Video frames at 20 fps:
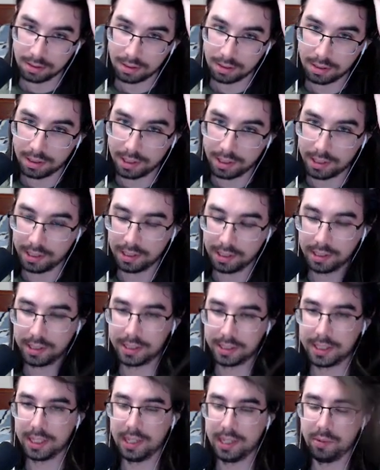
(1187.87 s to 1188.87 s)
And it
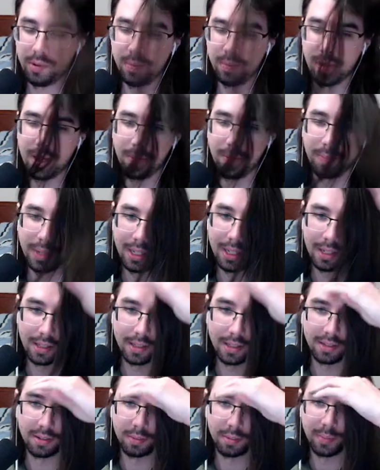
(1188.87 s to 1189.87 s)
looks like we might be
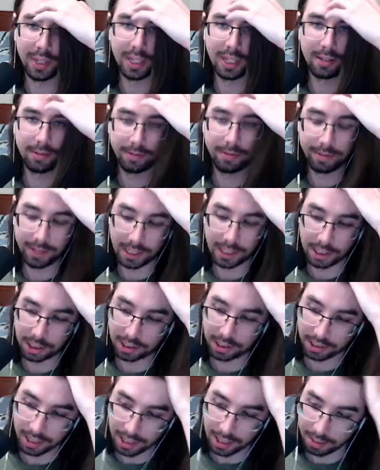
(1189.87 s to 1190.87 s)
on the big
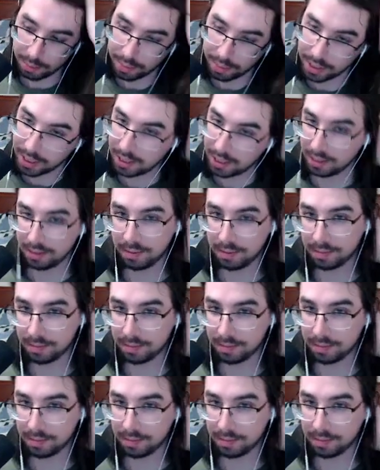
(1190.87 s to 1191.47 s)
fish game plan,